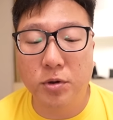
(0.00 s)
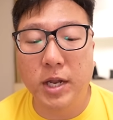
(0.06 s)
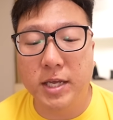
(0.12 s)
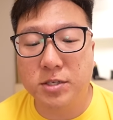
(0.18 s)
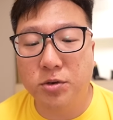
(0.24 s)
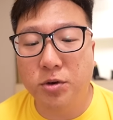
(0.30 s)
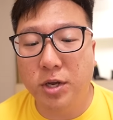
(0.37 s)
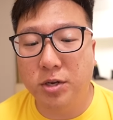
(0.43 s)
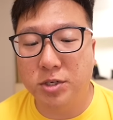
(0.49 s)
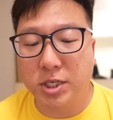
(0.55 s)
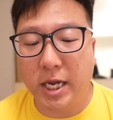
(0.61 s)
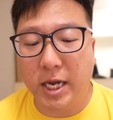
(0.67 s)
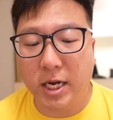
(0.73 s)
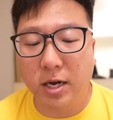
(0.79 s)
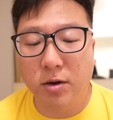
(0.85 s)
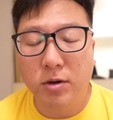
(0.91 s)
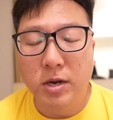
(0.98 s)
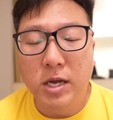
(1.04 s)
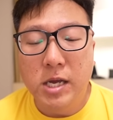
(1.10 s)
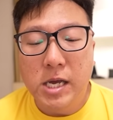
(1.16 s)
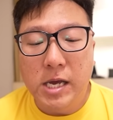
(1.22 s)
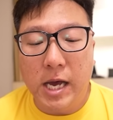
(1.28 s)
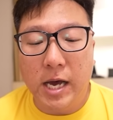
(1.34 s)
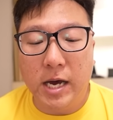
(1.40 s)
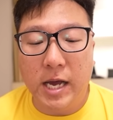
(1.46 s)
Let's go ahead to check out
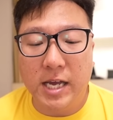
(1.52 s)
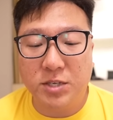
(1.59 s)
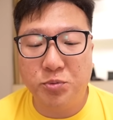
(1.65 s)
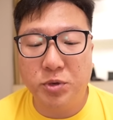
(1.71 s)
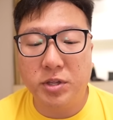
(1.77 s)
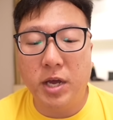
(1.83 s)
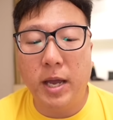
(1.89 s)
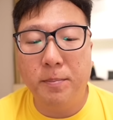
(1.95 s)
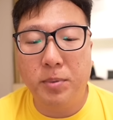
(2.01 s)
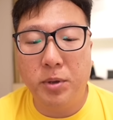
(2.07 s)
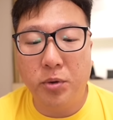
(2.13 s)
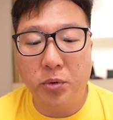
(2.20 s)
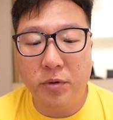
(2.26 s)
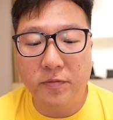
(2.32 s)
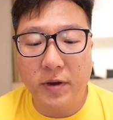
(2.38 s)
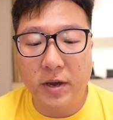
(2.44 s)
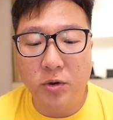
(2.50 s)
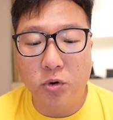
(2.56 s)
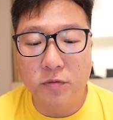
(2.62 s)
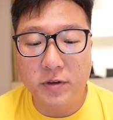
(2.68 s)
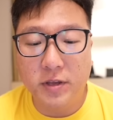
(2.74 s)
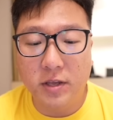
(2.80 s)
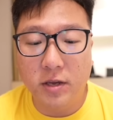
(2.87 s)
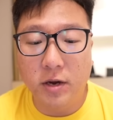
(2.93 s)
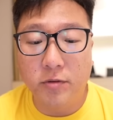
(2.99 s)
as we type purify over
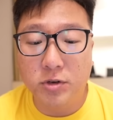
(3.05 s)
here.